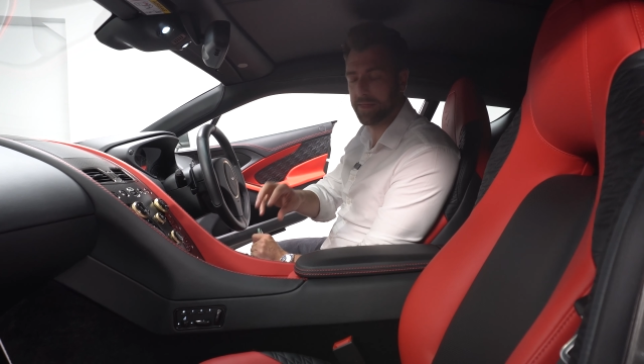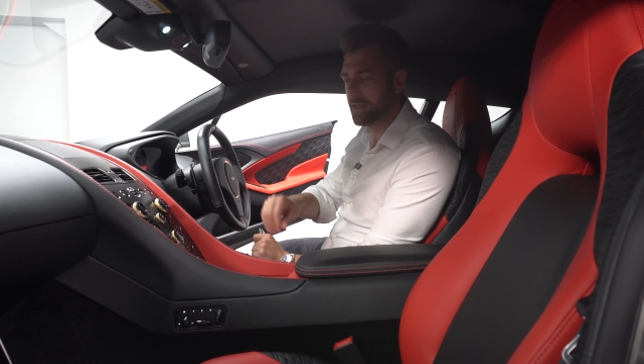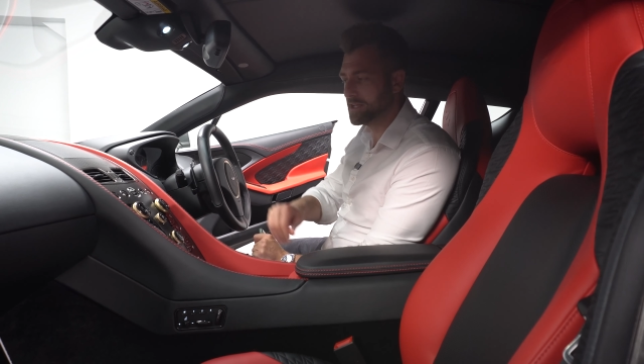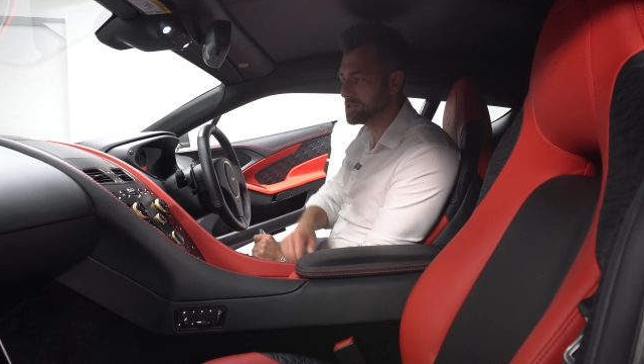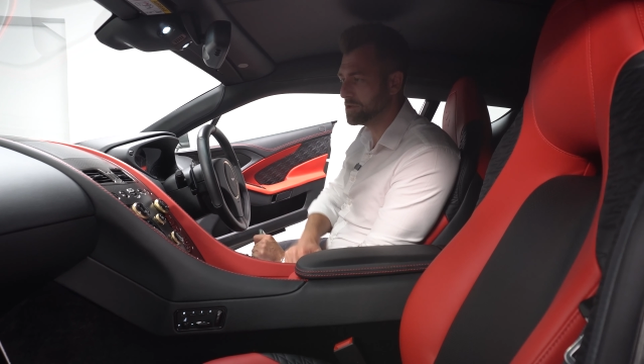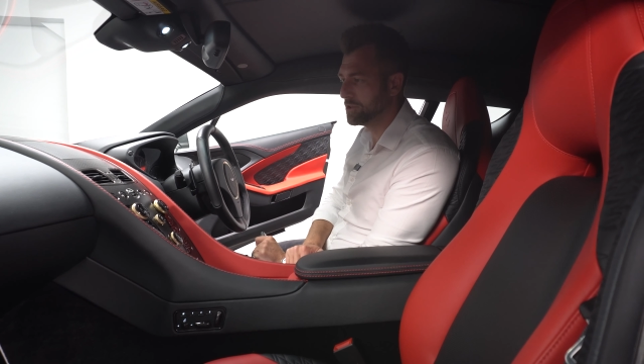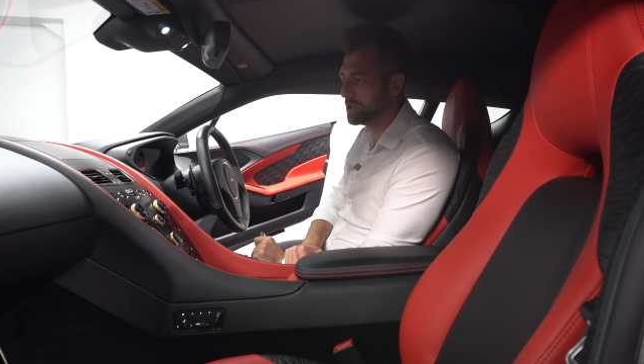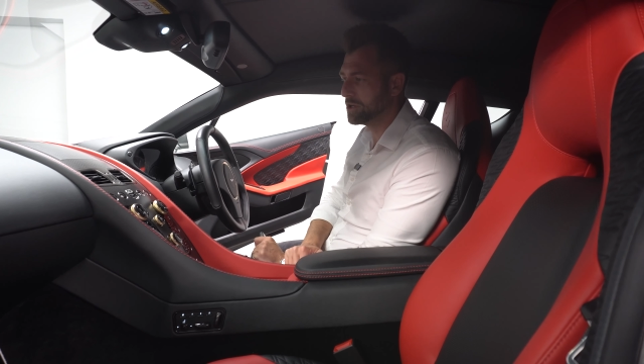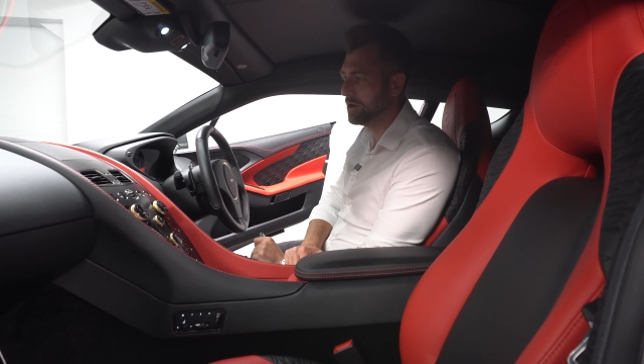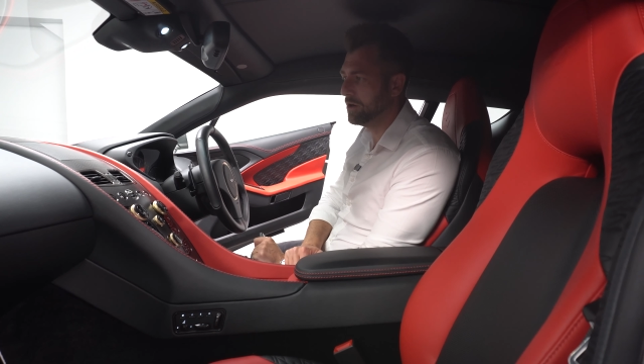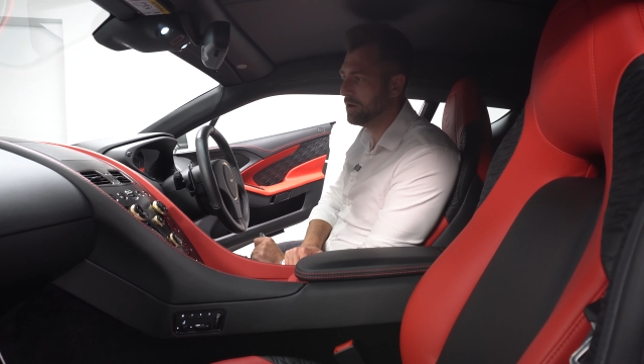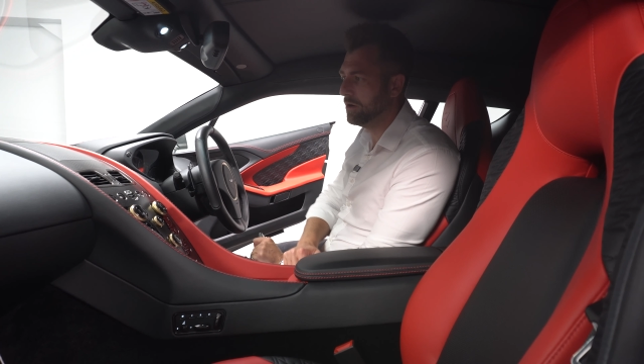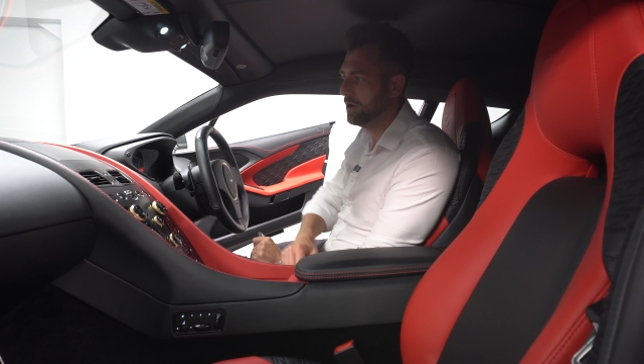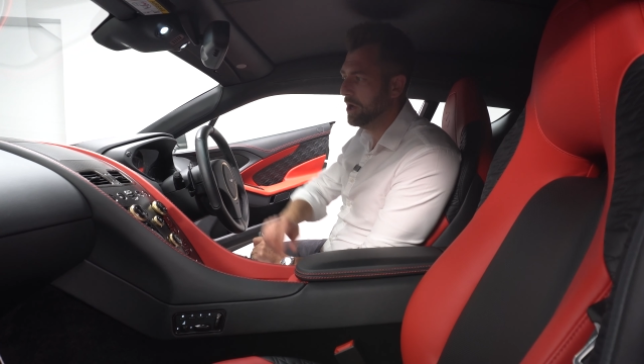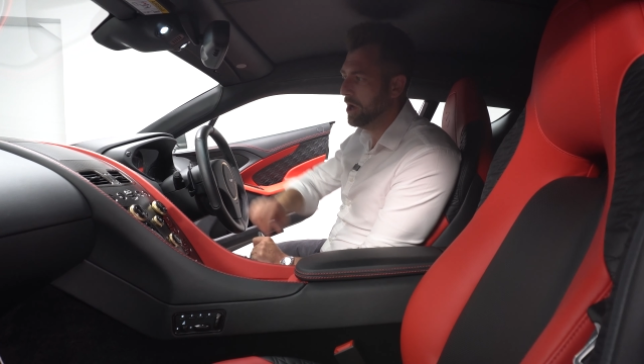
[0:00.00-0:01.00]
this on the
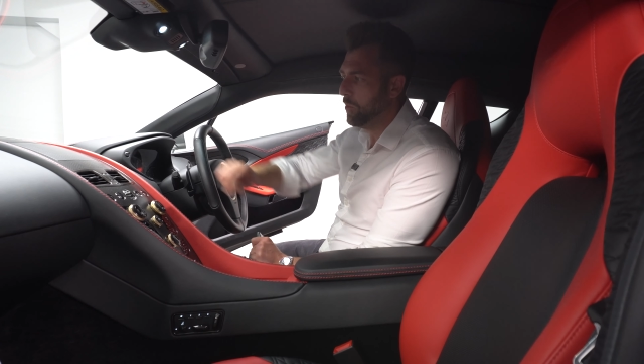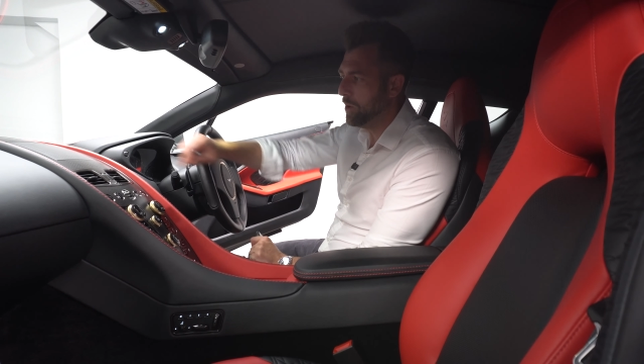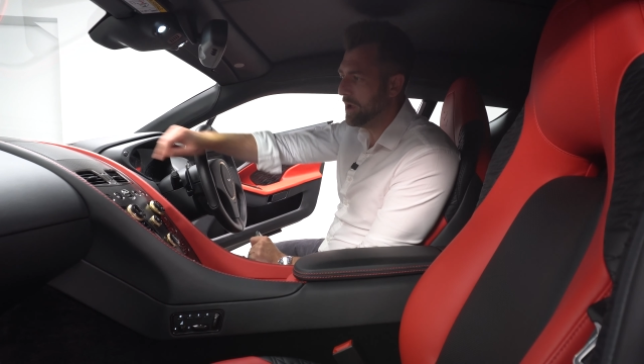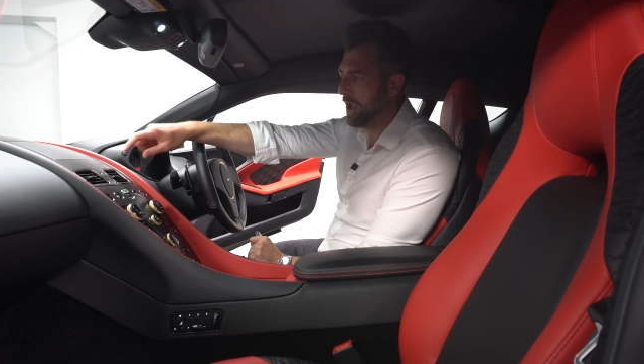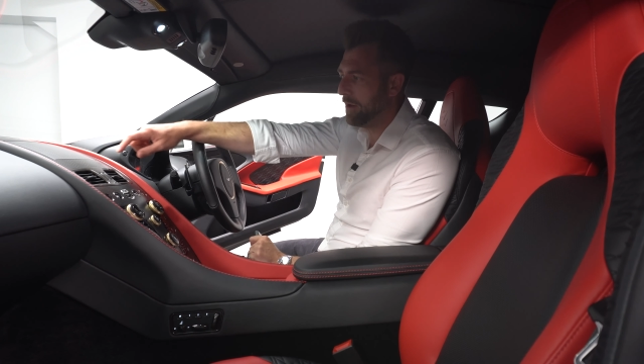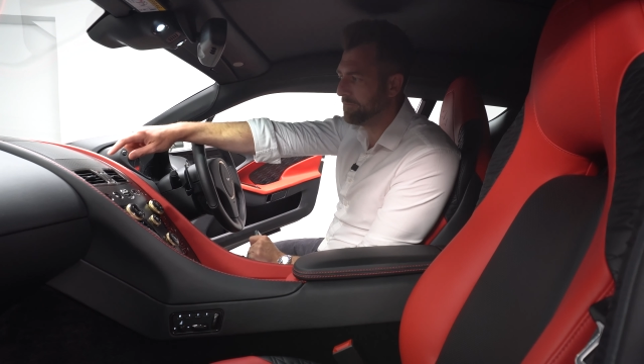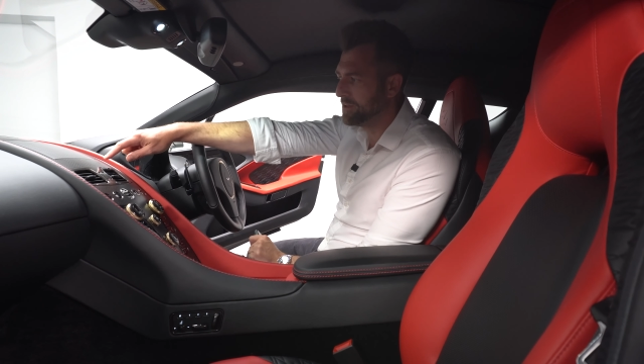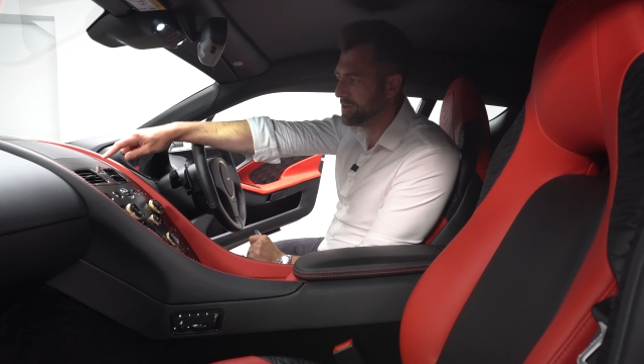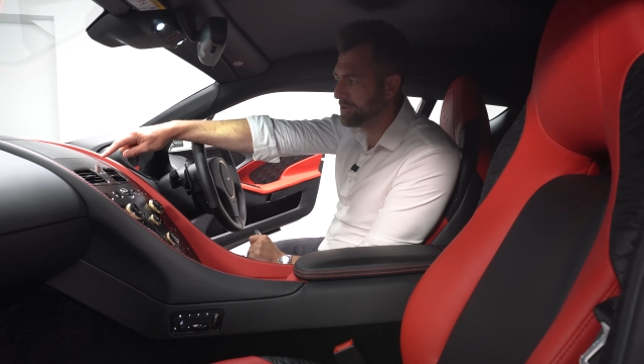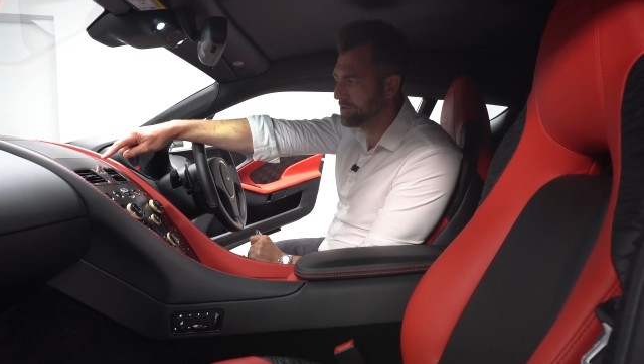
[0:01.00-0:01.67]
car, we have the